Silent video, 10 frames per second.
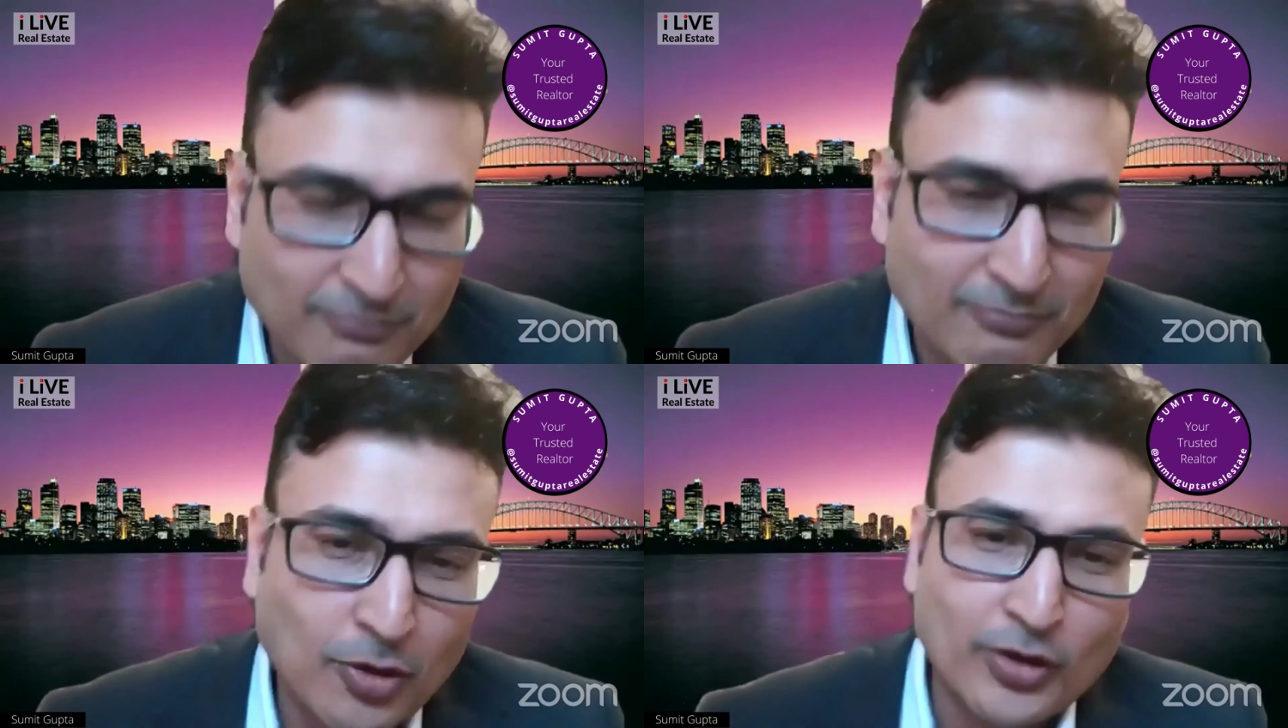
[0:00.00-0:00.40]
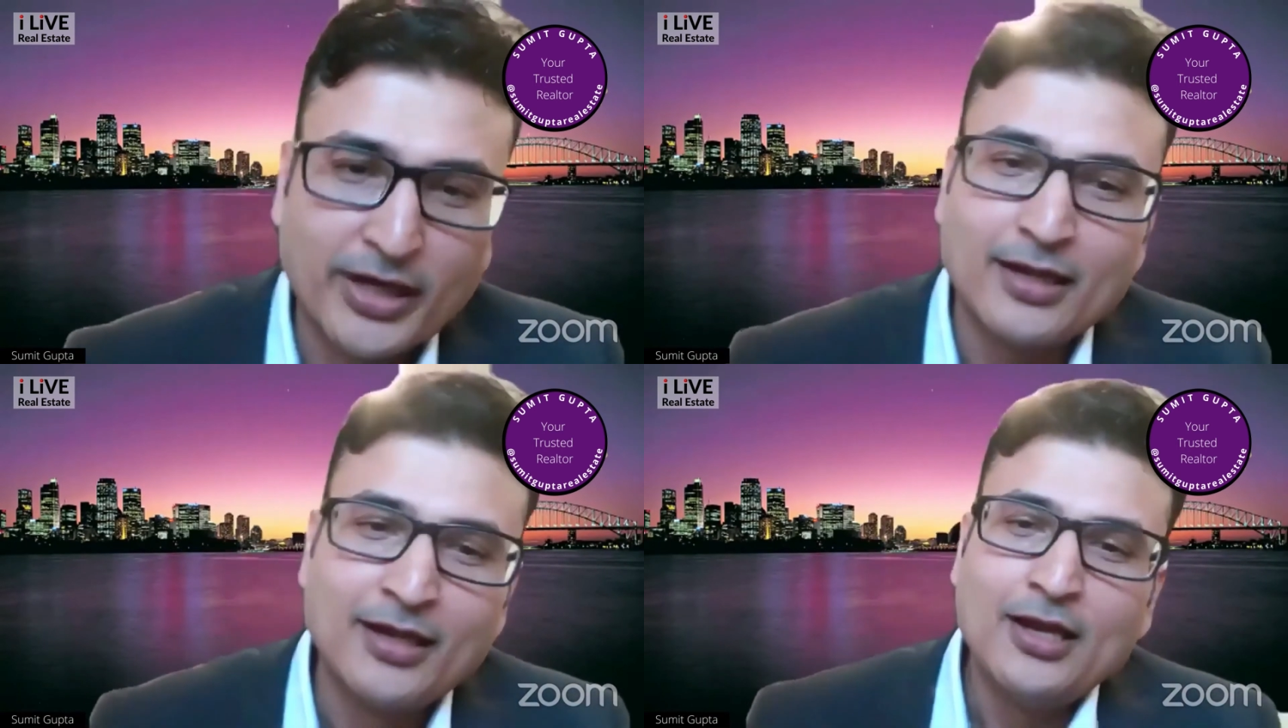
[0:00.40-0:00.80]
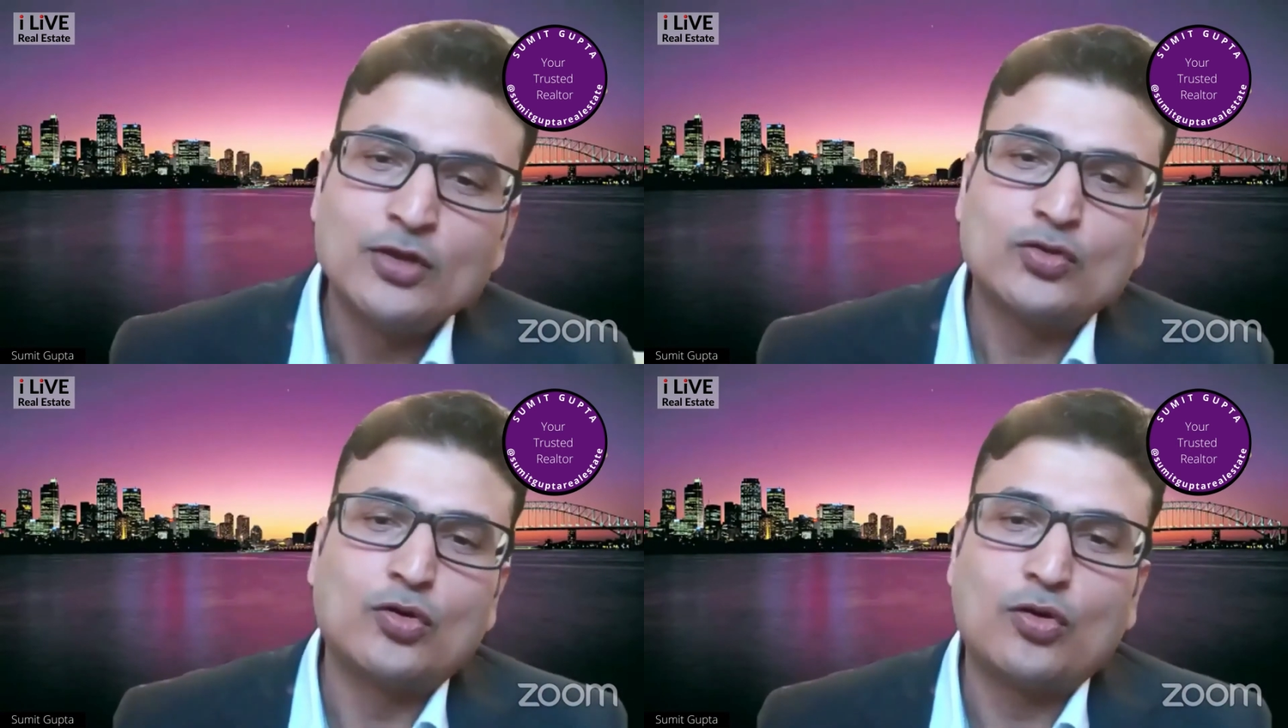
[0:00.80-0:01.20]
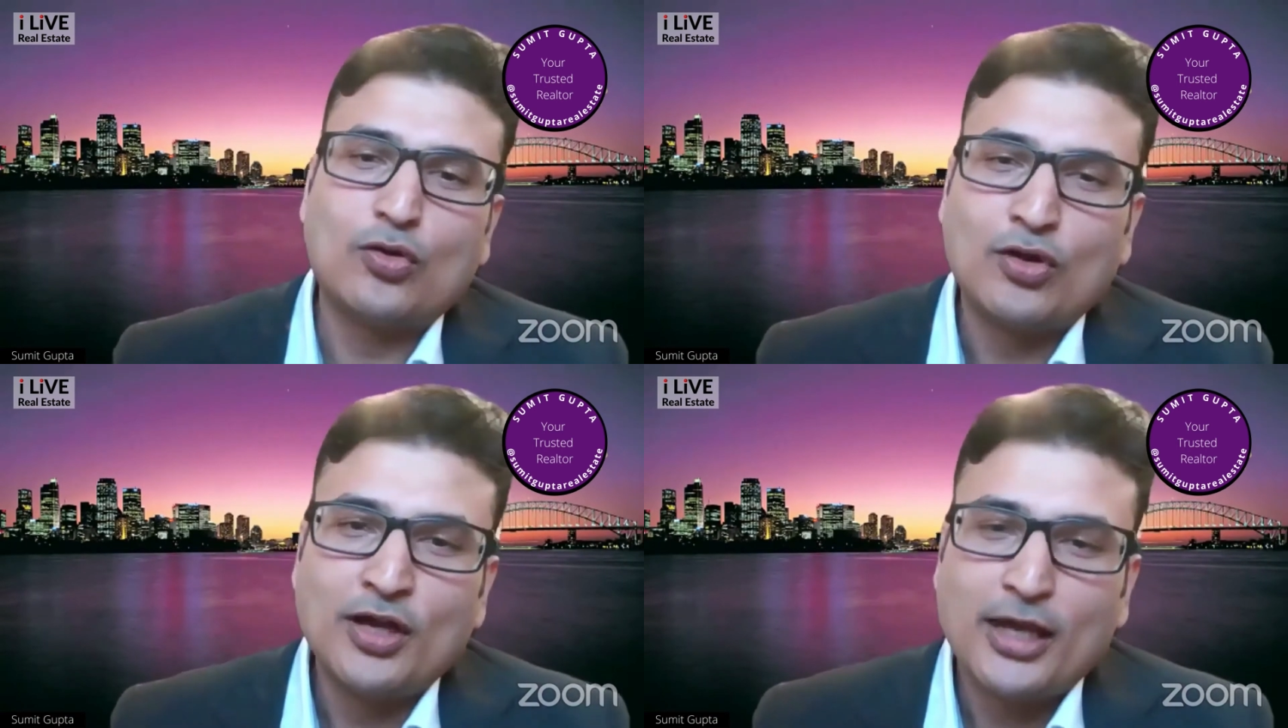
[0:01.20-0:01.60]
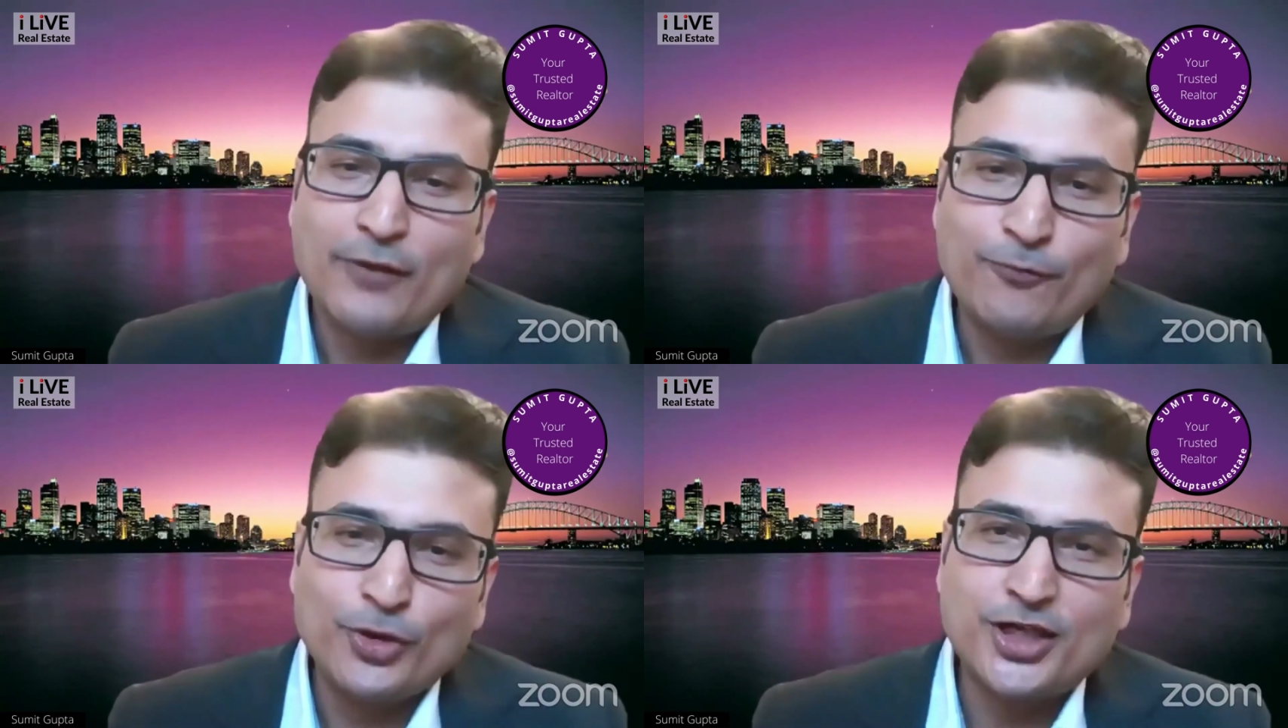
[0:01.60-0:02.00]
Okay. So if
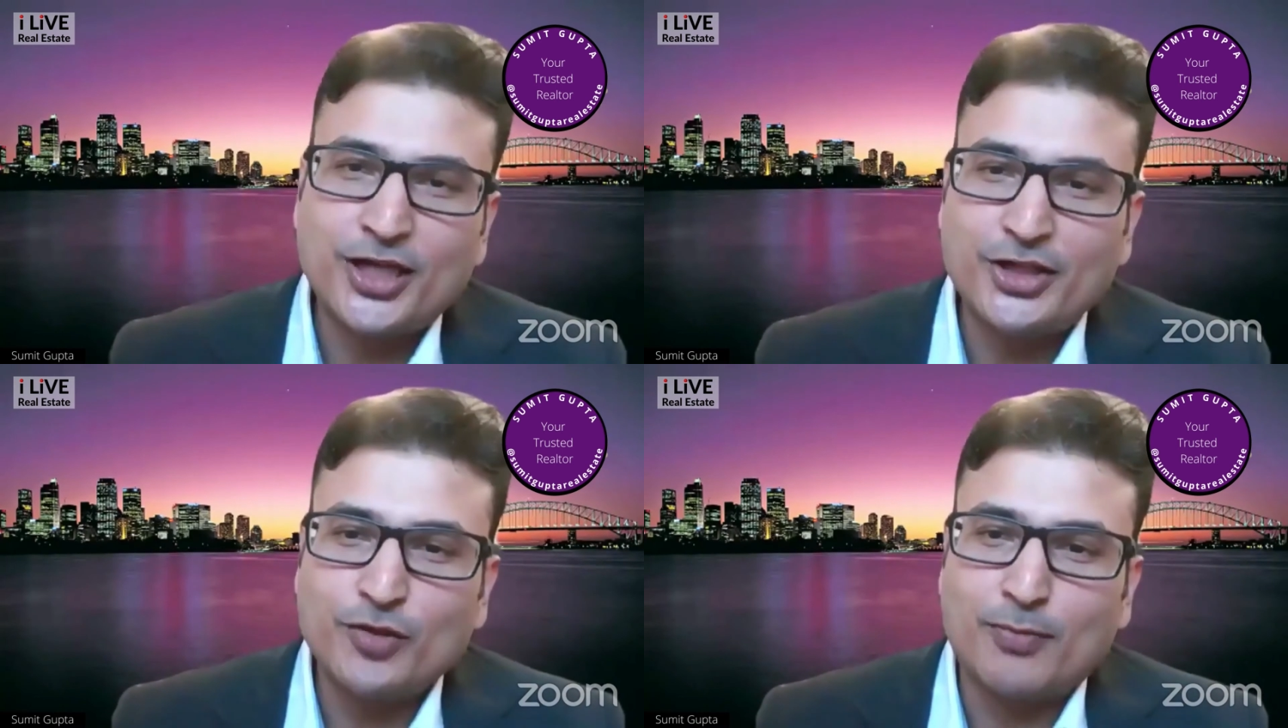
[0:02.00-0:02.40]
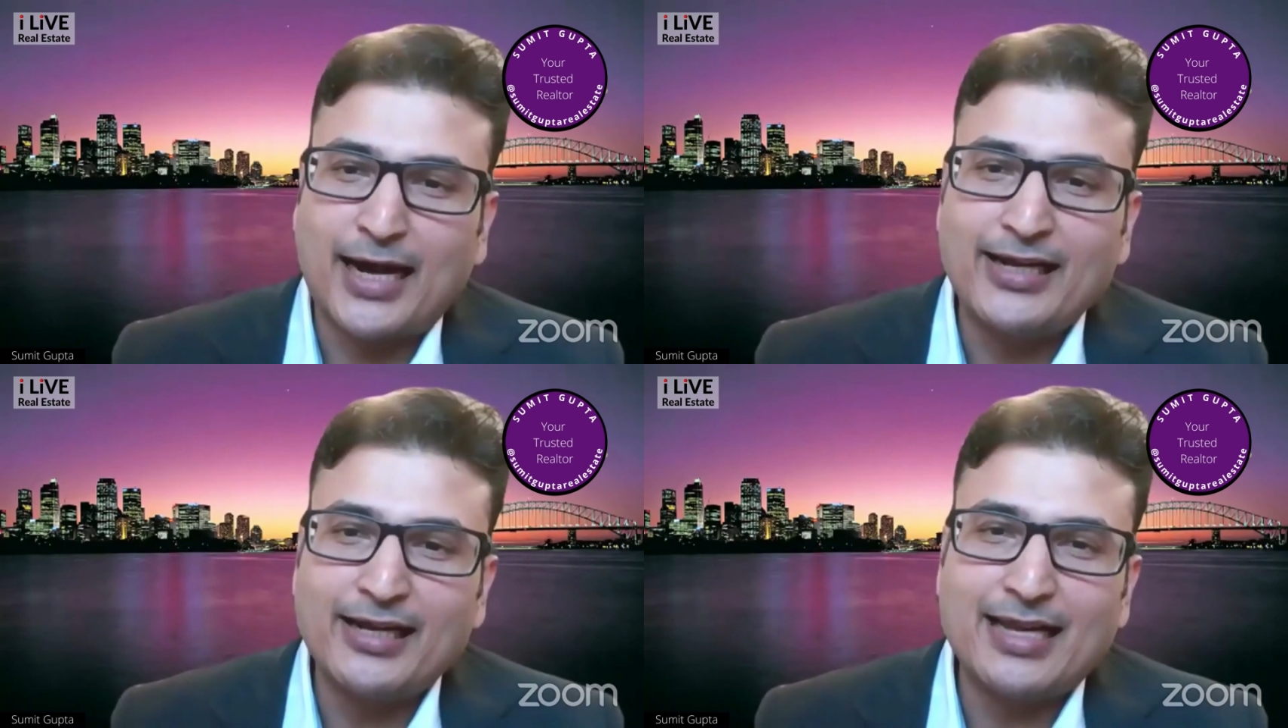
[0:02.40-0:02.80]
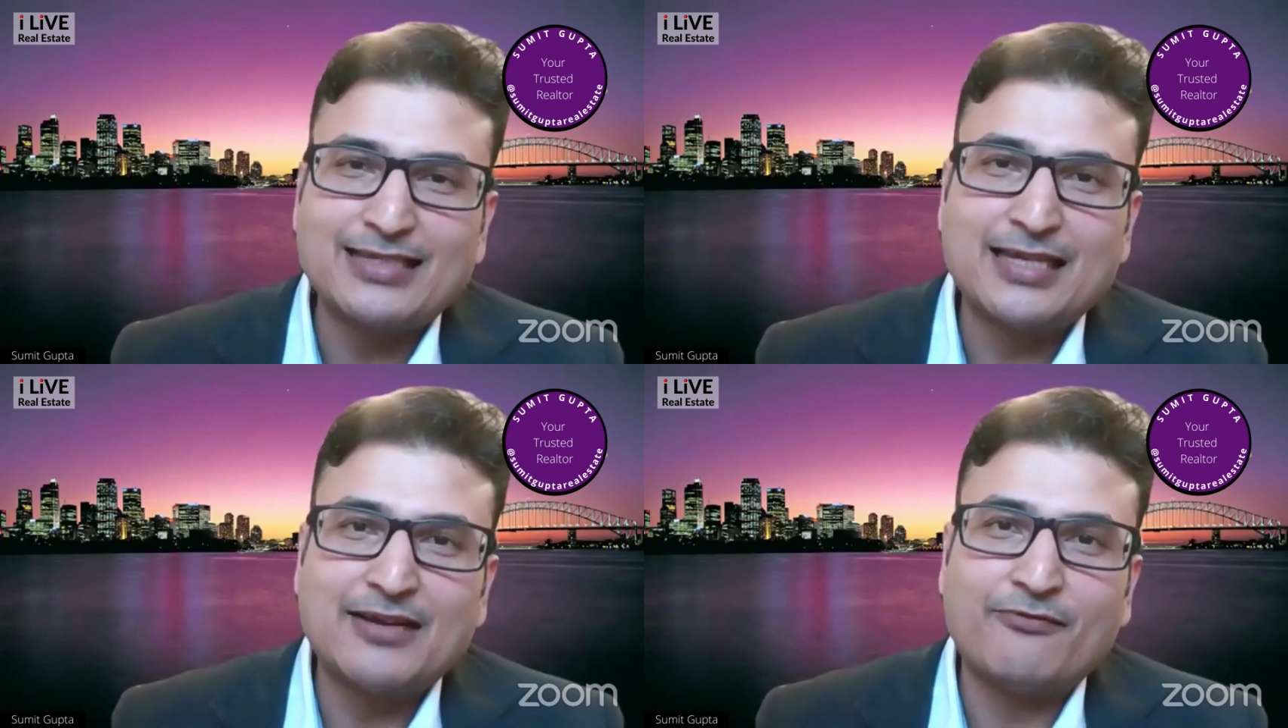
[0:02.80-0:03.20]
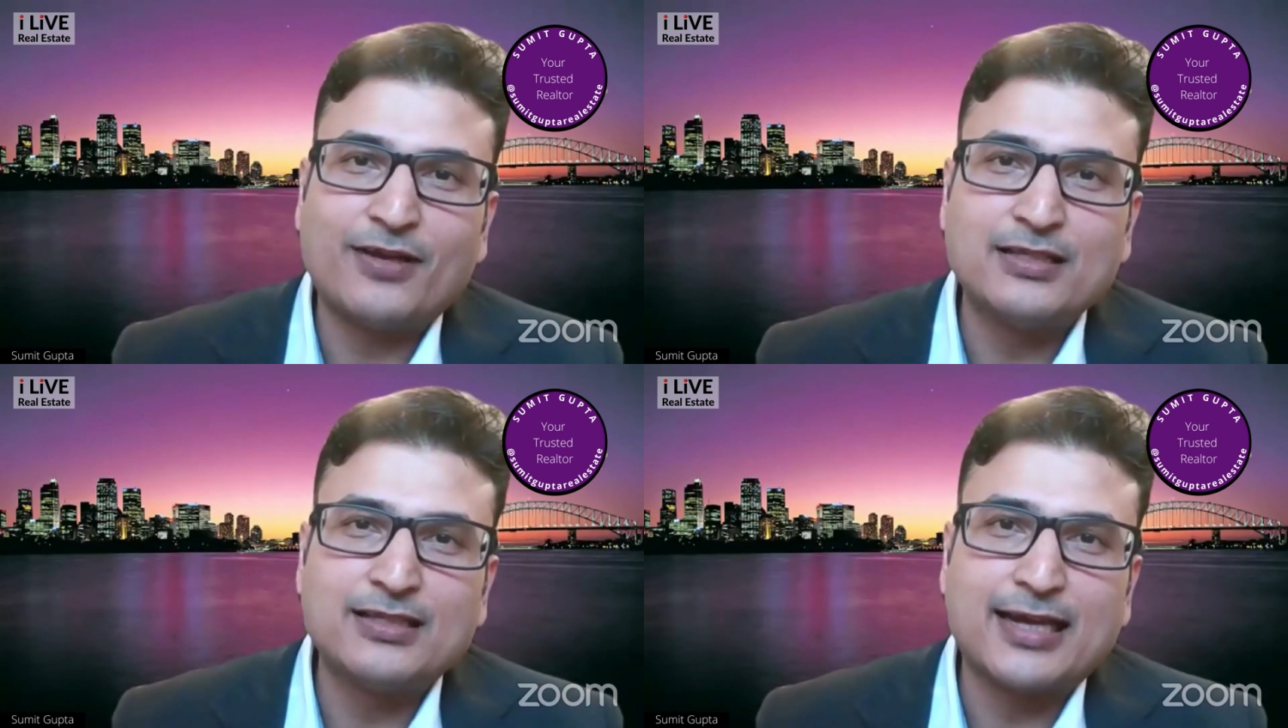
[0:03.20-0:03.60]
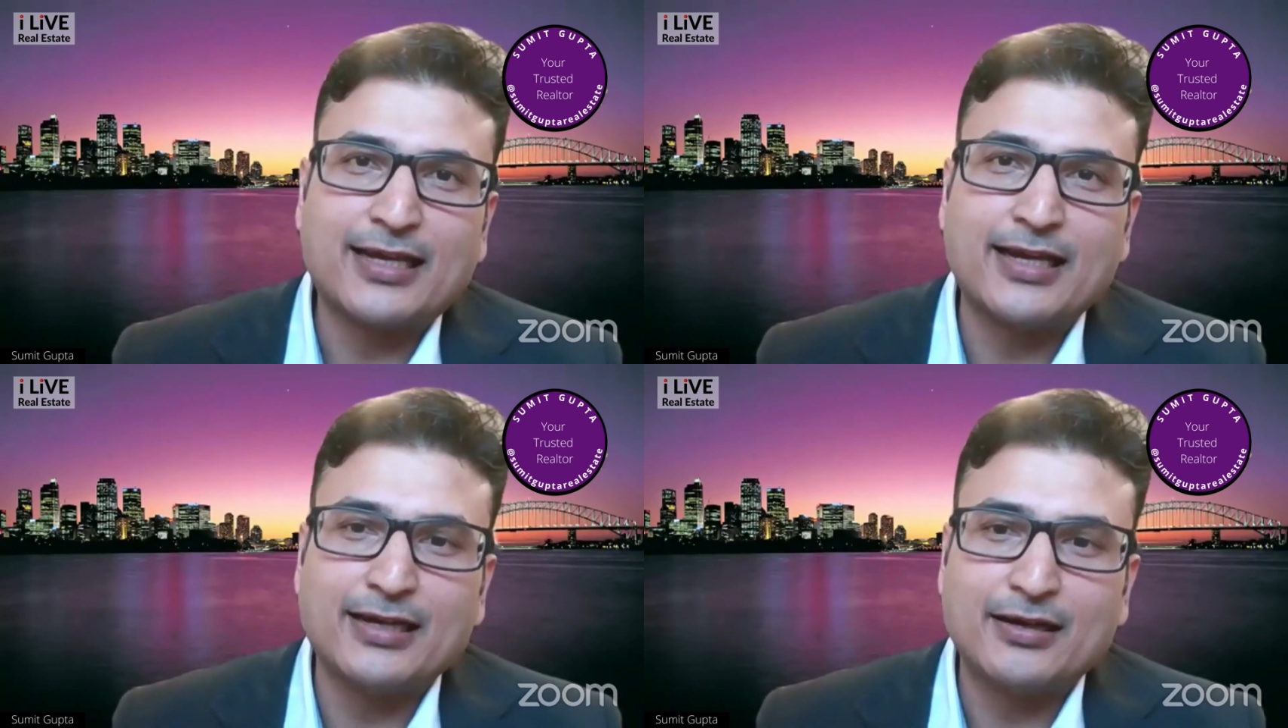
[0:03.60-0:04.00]
you change your mind in less than 1
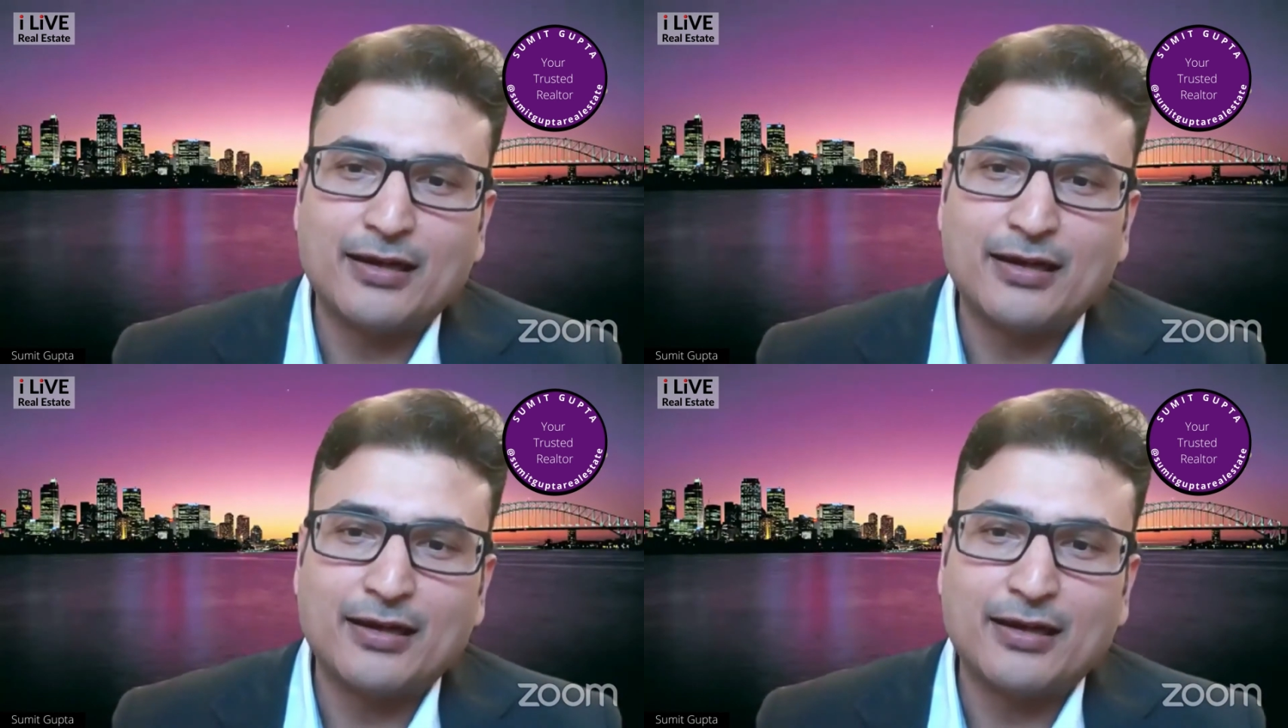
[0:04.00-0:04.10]
second